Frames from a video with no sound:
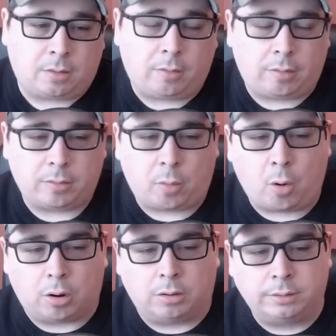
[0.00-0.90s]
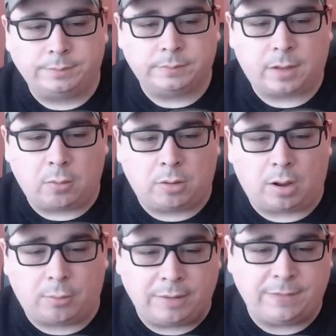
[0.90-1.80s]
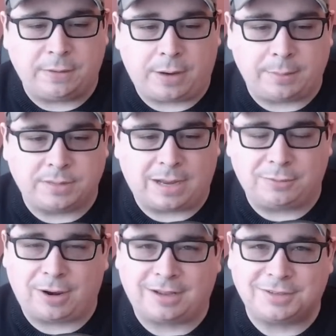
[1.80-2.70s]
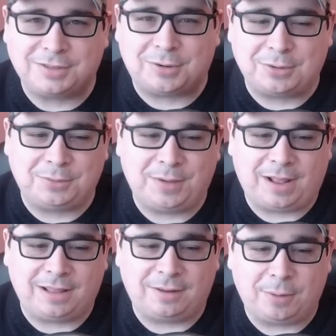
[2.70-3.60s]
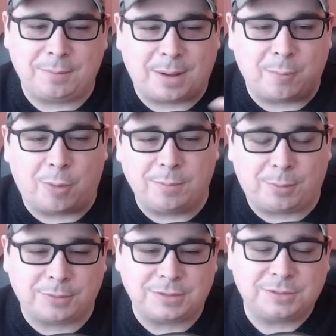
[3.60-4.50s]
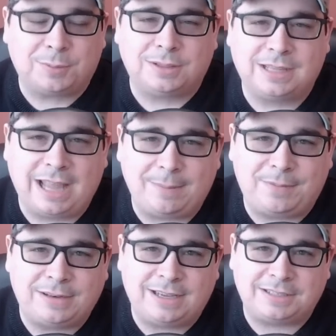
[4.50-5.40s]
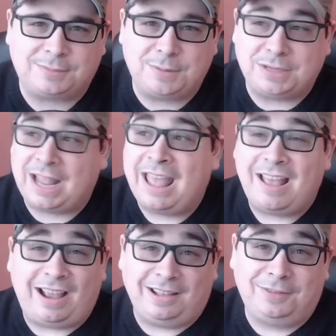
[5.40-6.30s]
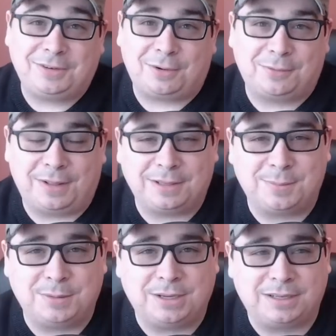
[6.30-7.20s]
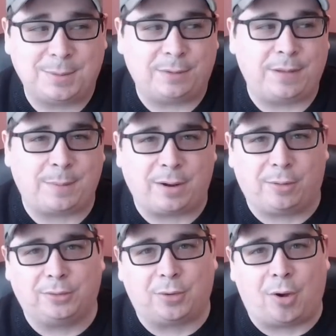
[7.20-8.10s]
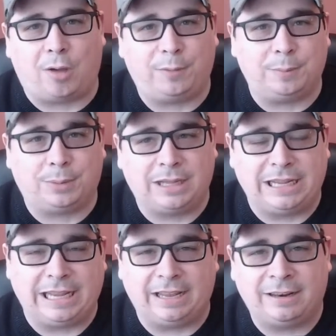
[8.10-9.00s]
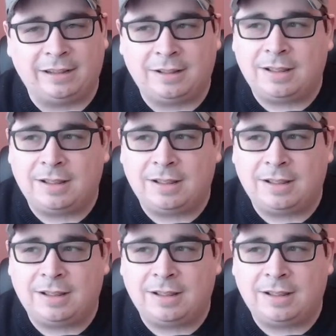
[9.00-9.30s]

Coral, Hoeglaw, great video game soundtrack, Stardew Valley, written by one person as well as the game. Fantastic music. I love Stardew Valley's music. As a matter of fact, my girls are often playing it